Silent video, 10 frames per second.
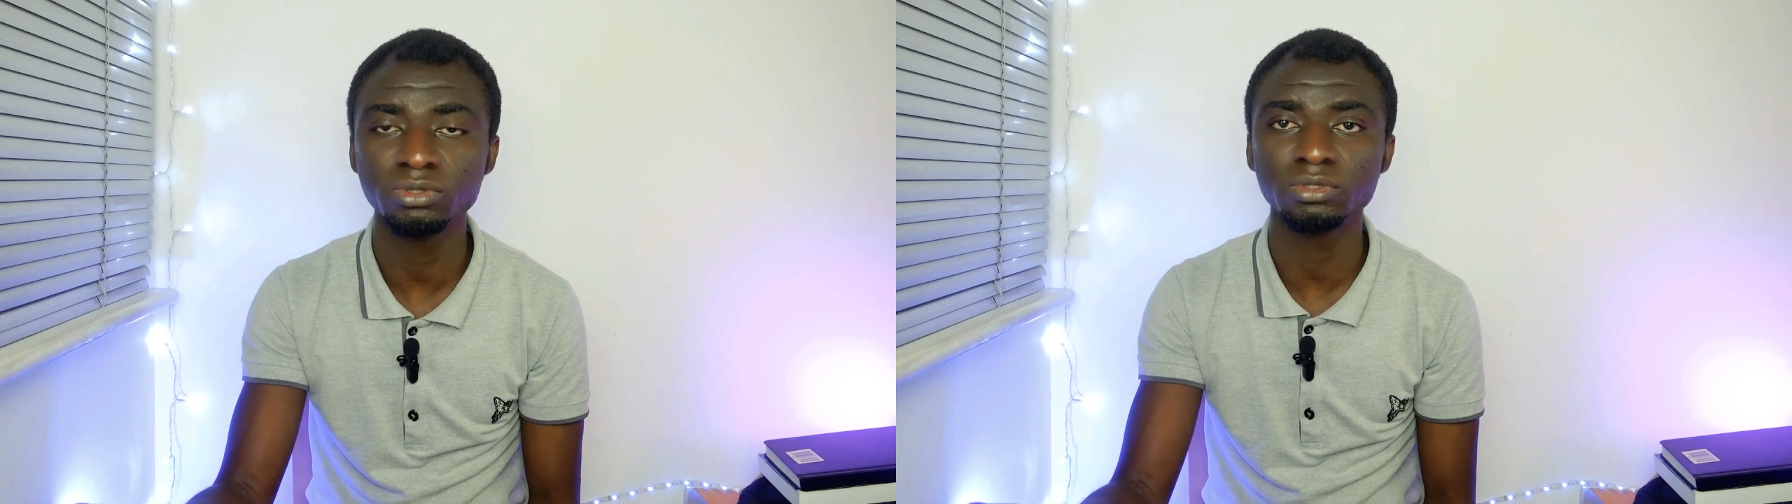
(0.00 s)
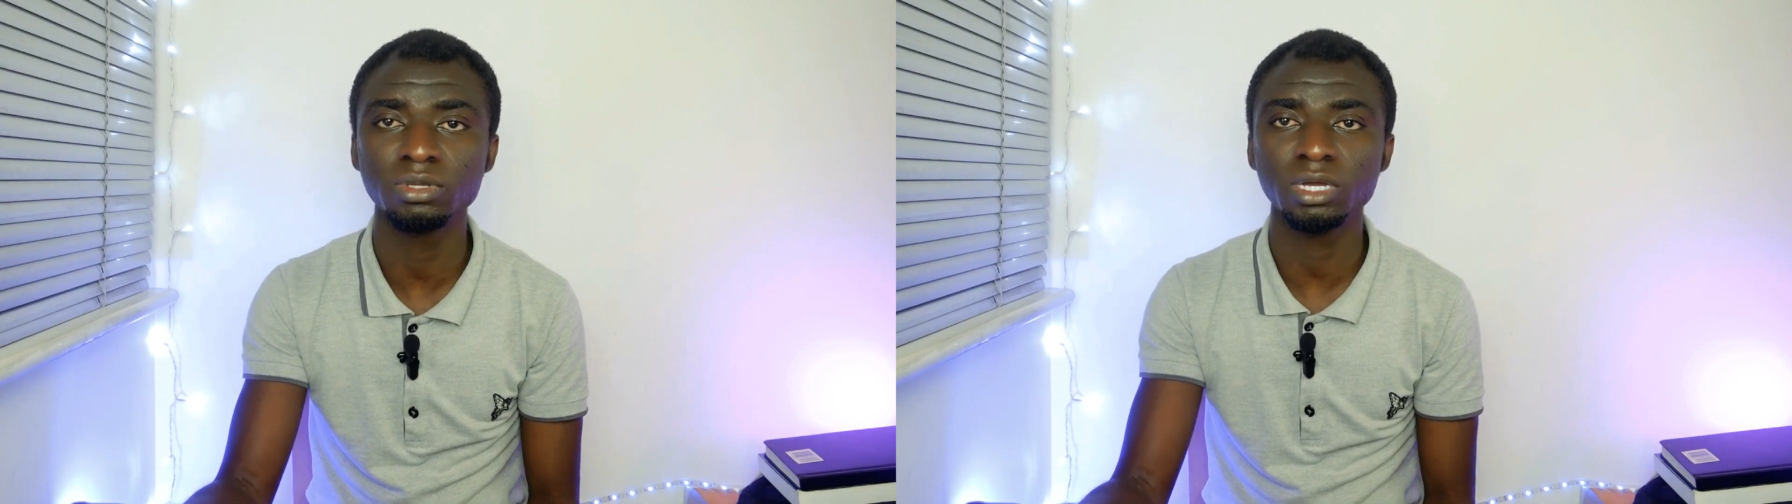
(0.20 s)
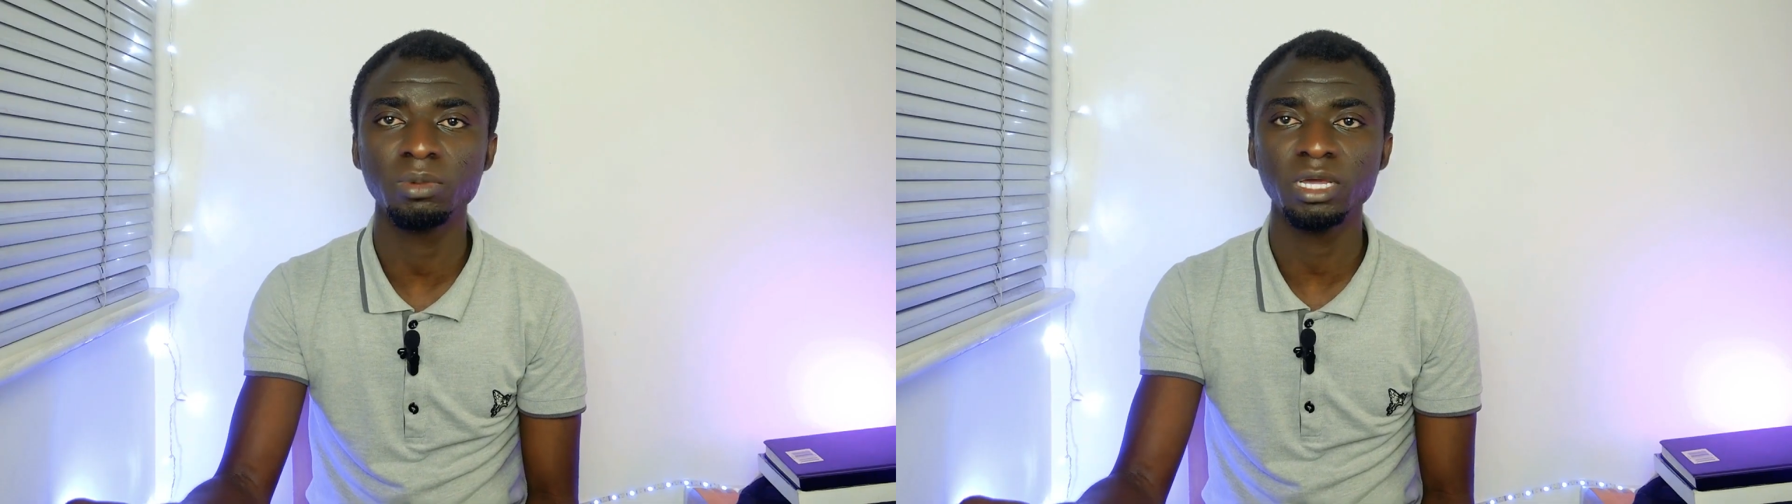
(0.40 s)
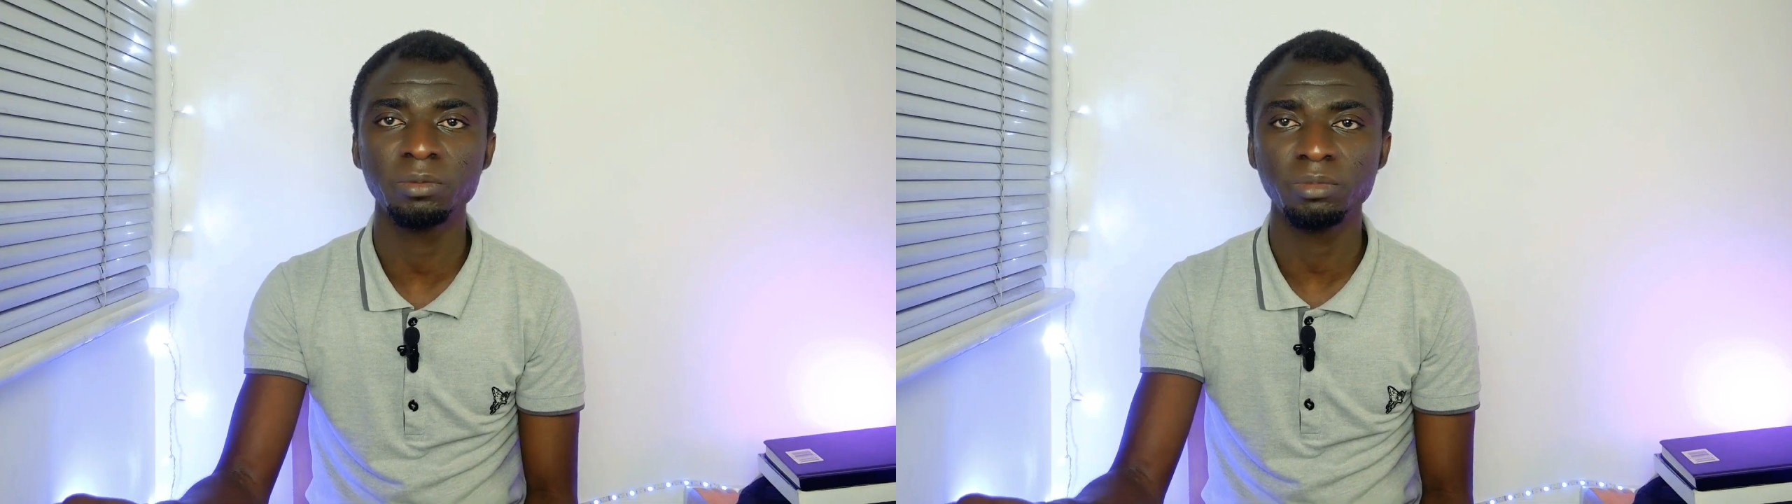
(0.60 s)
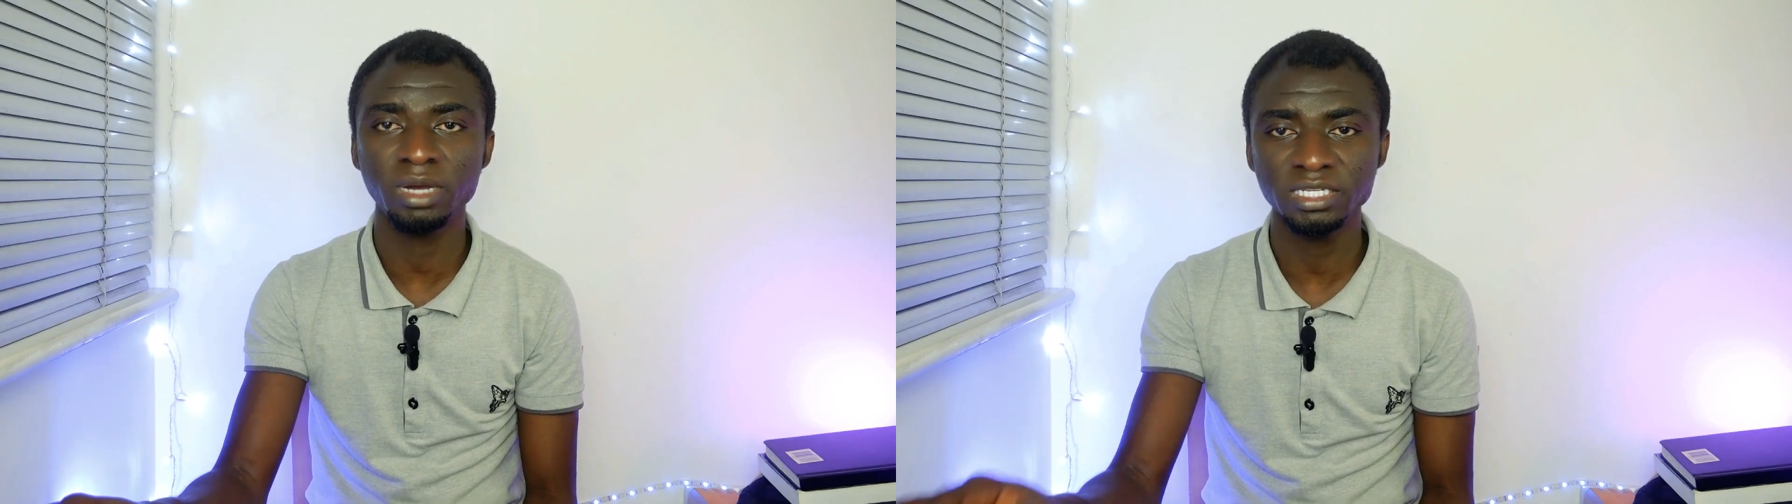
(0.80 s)
talk about the
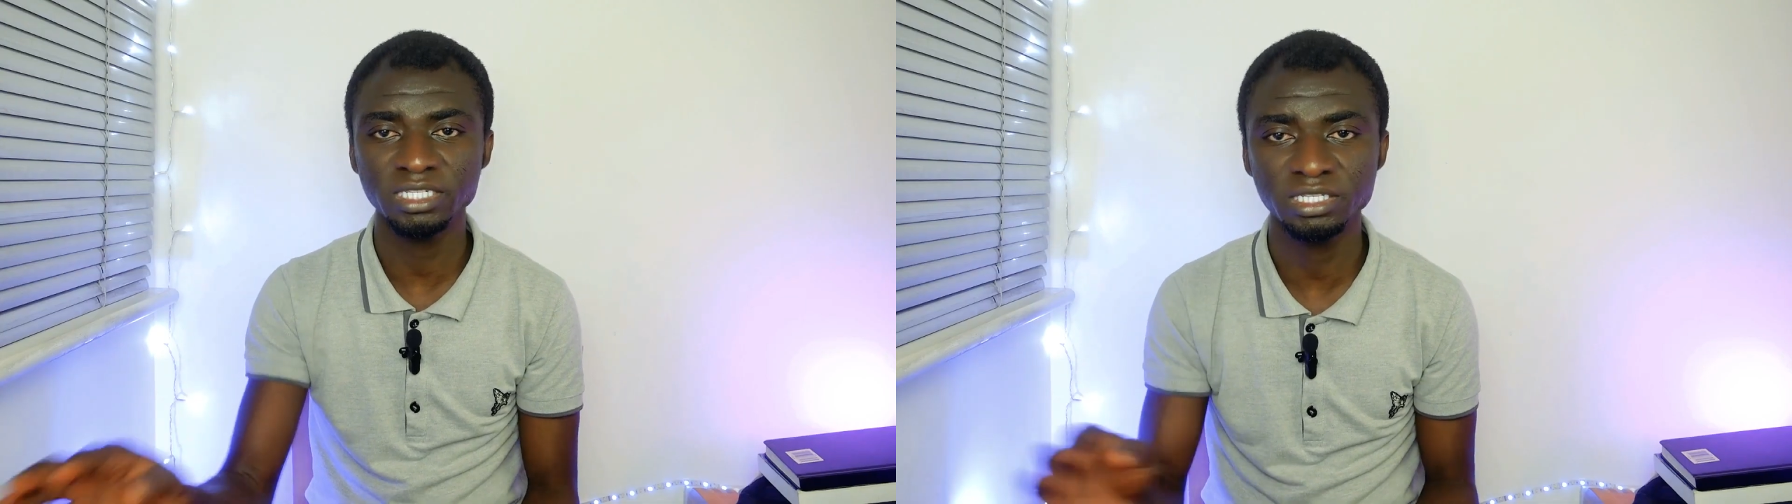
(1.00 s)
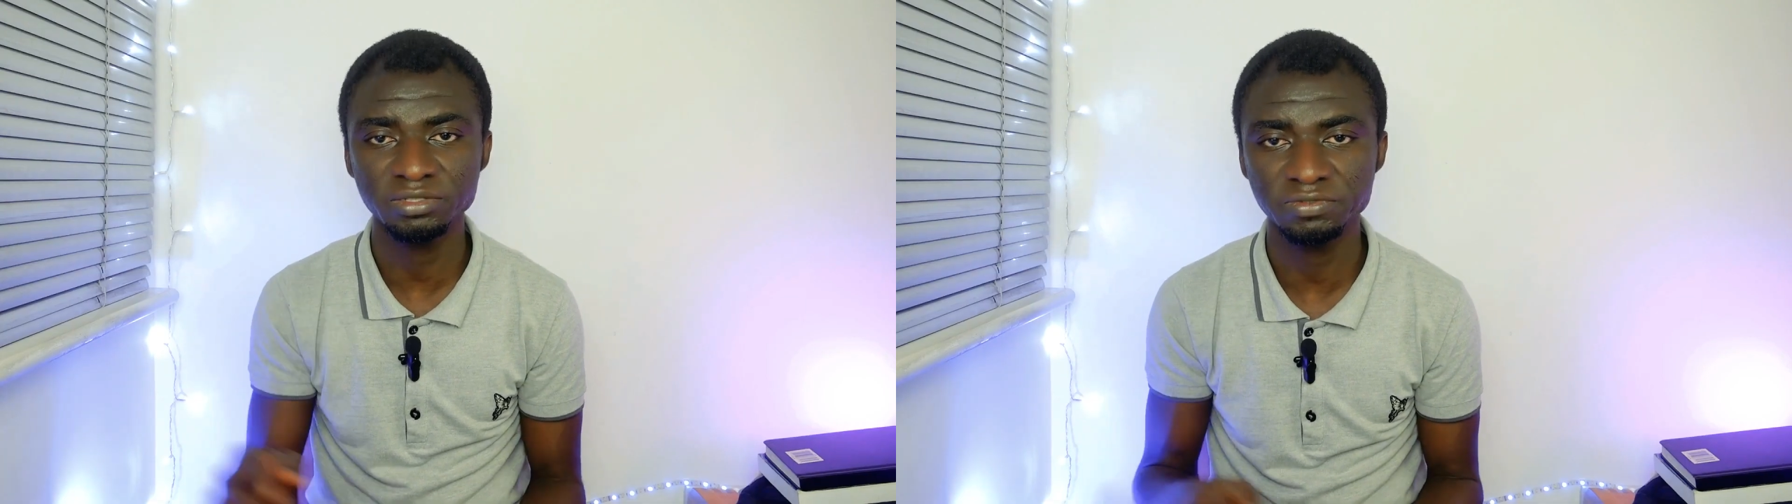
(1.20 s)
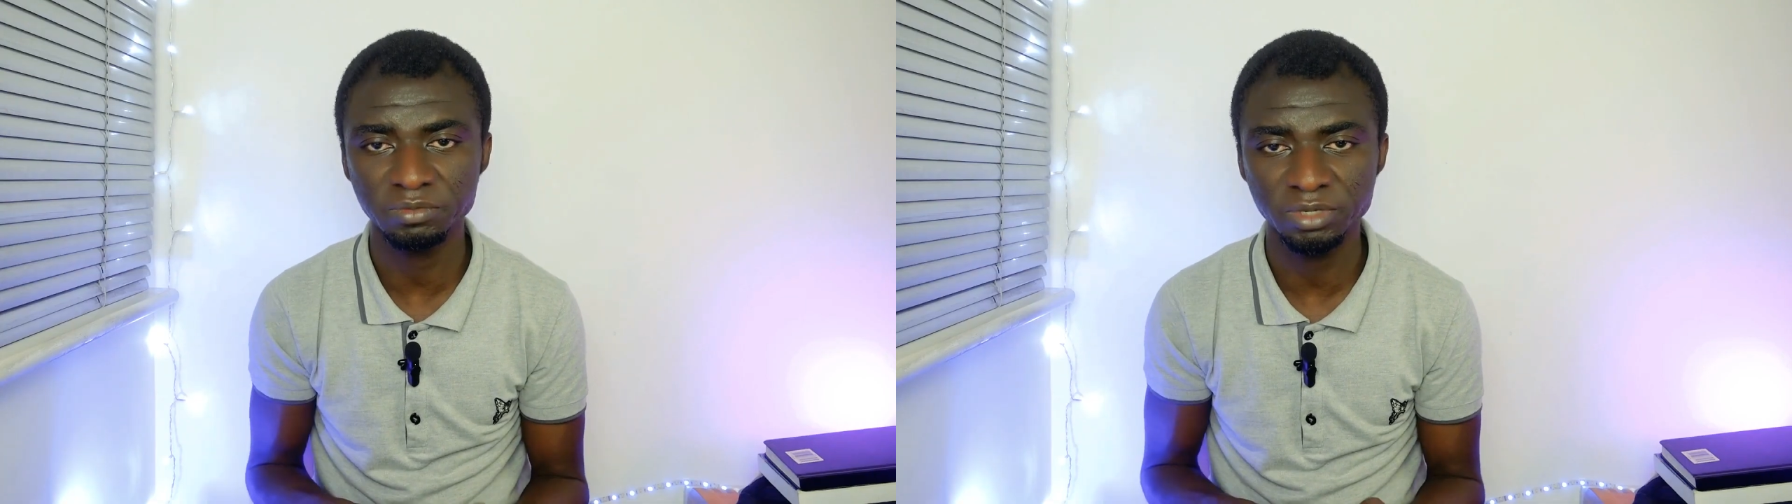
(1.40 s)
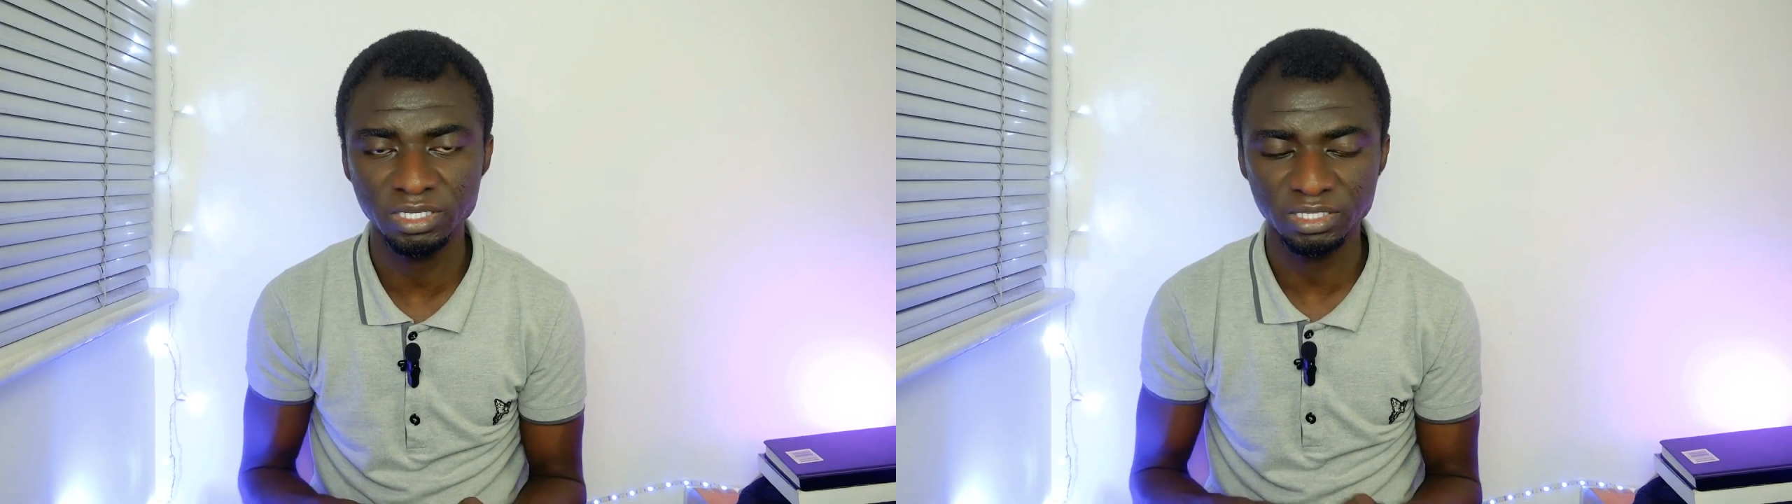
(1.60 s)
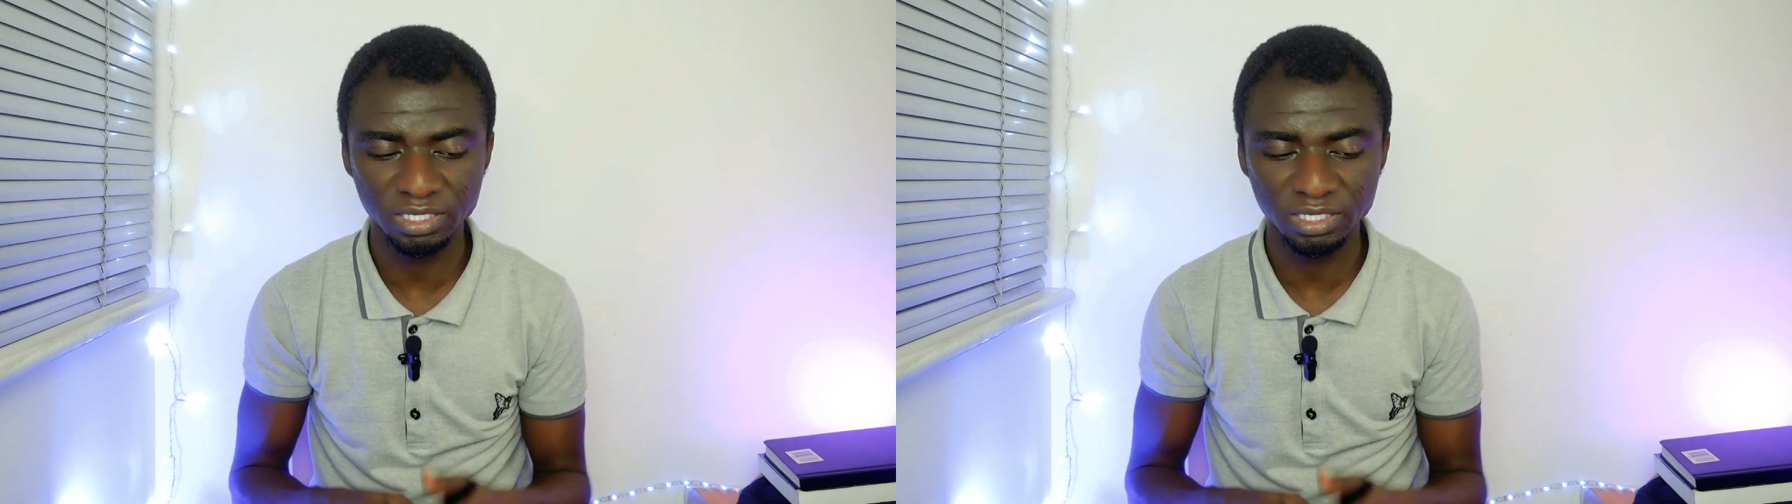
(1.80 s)
matching information.